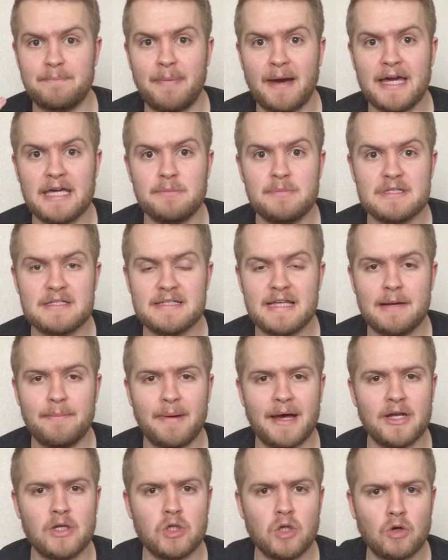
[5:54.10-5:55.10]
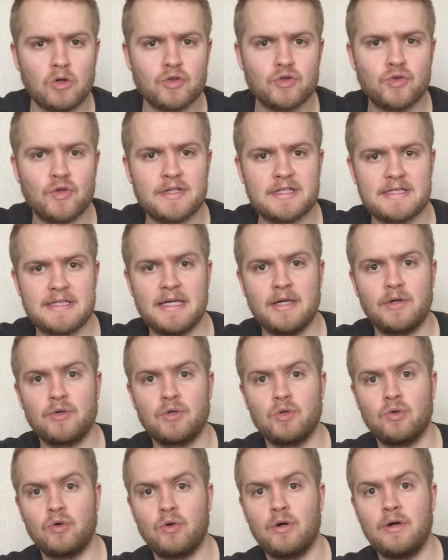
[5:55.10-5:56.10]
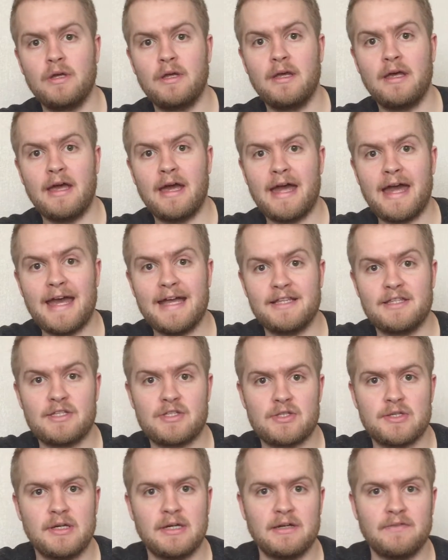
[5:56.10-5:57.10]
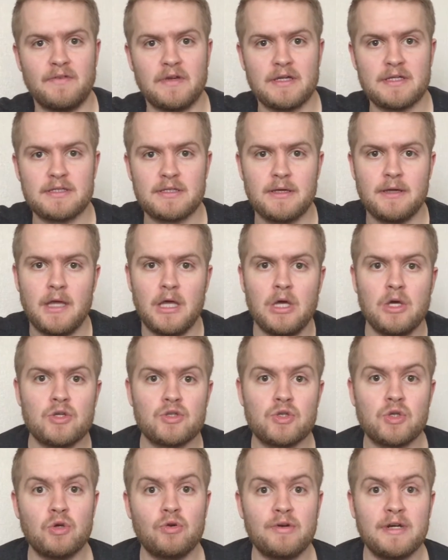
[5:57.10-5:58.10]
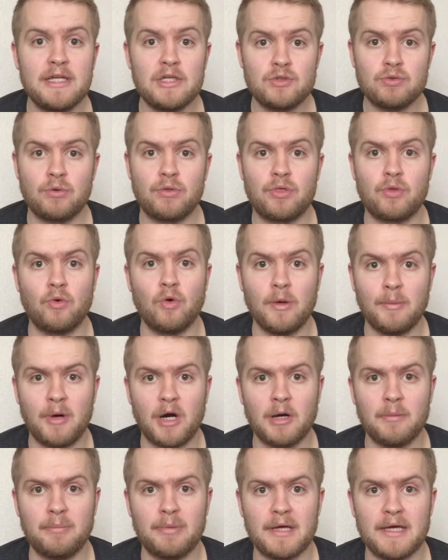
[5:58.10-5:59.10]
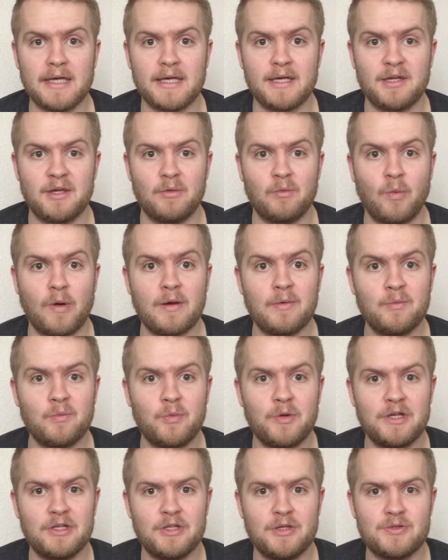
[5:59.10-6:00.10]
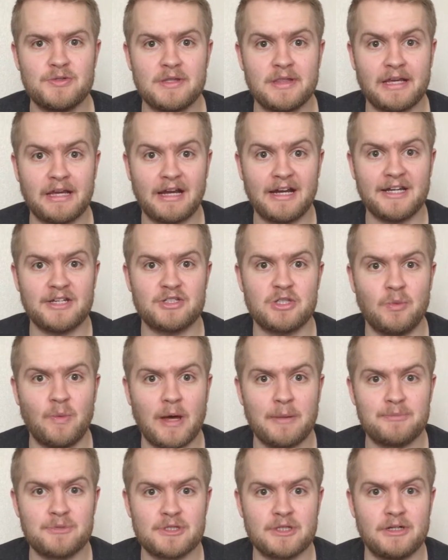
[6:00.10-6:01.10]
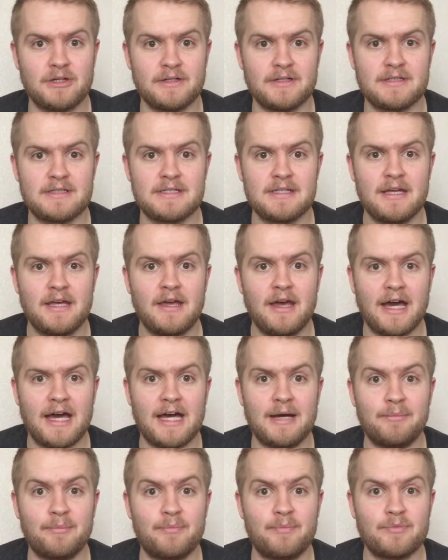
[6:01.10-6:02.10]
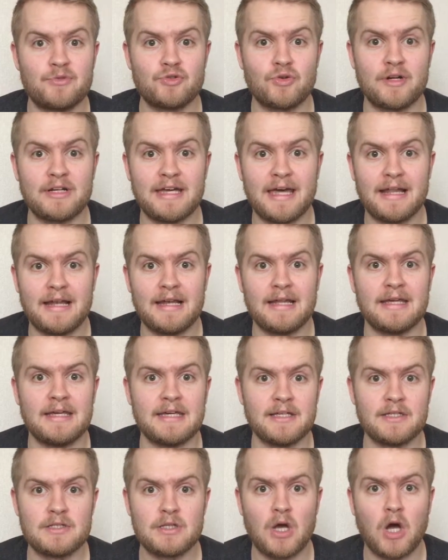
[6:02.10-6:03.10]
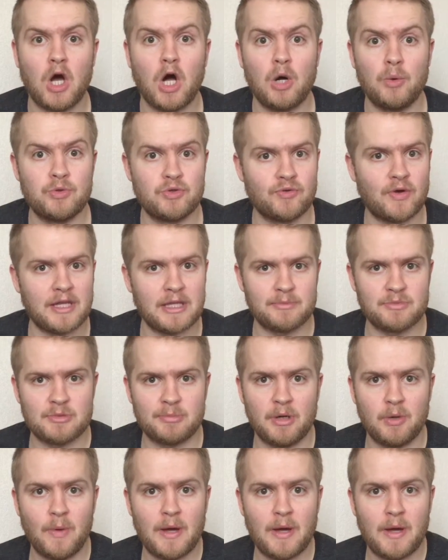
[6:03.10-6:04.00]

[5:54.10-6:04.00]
a baby step and not trying to sell your end service. So your initial thought might be, when we're using the Clickster website, trying to get leads, I'll direct them to my